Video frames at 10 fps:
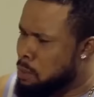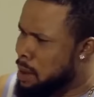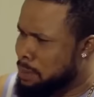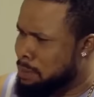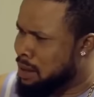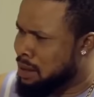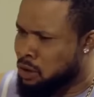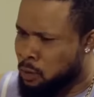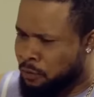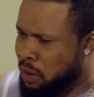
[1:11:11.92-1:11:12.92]
a woman be
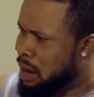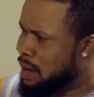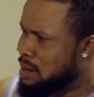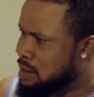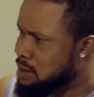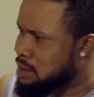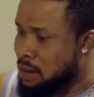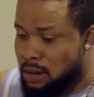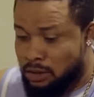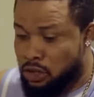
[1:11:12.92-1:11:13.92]
making you feel like this?
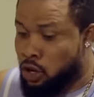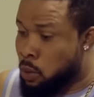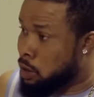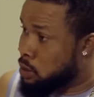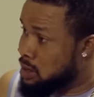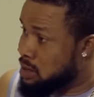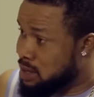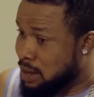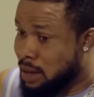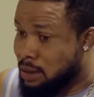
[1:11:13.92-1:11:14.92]
You don't want to
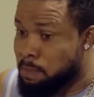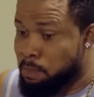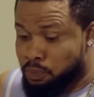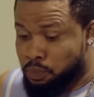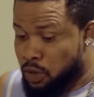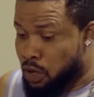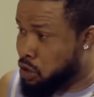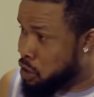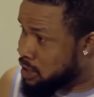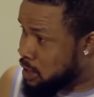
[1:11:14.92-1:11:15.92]
eat again.
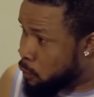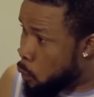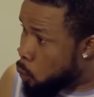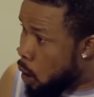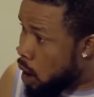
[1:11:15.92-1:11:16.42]
You don't even